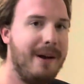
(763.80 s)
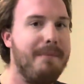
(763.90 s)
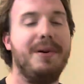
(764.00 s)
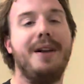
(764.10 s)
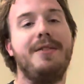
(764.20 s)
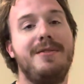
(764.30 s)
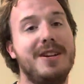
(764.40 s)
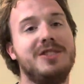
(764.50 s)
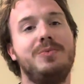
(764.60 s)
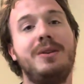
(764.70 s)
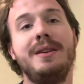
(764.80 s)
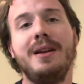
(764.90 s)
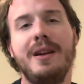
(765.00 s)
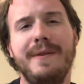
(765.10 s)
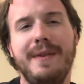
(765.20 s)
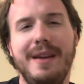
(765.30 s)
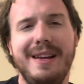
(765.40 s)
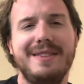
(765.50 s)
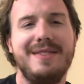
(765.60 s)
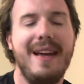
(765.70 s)
but this one
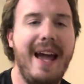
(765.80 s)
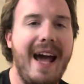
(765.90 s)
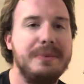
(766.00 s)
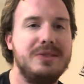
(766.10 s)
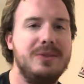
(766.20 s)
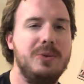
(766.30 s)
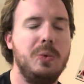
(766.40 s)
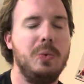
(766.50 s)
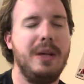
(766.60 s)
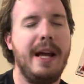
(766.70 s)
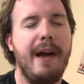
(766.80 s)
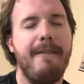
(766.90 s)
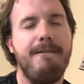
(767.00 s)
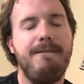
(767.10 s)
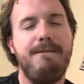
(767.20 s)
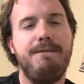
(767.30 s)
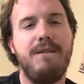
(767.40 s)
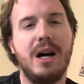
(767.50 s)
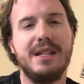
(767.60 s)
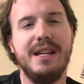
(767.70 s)
is absolutely
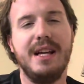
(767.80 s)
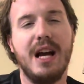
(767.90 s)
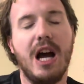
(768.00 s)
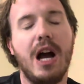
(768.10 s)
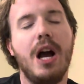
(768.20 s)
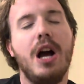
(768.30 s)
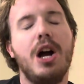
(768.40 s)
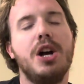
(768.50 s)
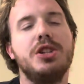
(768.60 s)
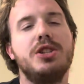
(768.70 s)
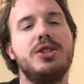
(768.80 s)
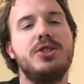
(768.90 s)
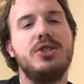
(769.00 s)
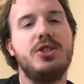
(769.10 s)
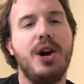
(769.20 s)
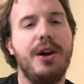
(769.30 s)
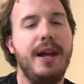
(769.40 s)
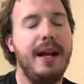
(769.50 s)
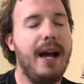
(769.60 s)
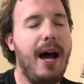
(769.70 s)
fucking
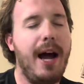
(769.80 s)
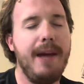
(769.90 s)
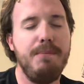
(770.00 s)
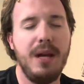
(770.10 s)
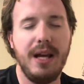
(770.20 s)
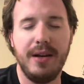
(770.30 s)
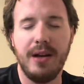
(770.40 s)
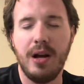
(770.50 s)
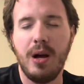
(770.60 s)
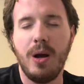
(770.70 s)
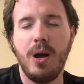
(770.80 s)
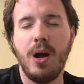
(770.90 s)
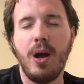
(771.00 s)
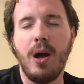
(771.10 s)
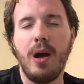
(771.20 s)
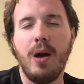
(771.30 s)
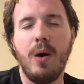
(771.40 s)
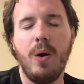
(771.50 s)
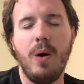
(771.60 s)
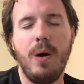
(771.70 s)
stunning. I mean,
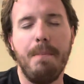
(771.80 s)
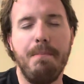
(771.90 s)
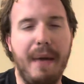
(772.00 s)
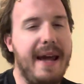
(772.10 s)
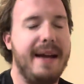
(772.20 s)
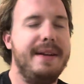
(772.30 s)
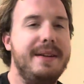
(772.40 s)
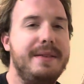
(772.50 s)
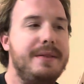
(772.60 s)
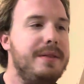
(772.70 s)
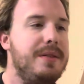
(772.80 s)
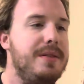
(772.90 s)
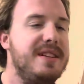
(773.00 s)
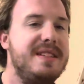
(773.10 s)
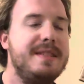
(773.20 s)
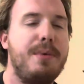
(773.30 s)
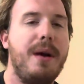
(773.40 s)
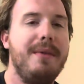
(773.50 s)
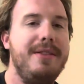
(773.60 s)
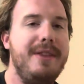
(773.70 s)
man, this is
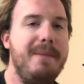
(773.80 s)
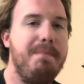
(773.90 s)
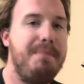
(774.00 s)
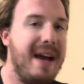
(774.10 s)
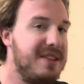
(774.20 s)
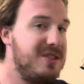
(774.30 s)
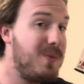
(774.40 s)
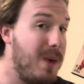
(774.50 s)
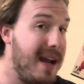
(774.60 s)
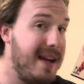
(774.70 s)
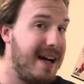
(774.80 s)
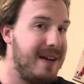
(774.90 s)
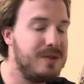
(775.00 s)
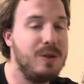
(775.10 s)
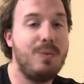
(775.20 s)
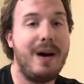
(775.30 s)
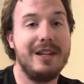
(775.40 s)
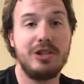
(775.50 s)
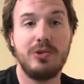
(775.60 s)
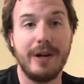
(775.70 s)
probably the best way now to
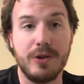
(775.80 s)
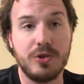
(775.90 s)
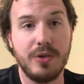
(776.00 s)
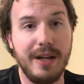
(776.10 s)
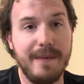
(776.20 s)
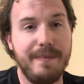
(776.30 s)
watch Trick or Treat.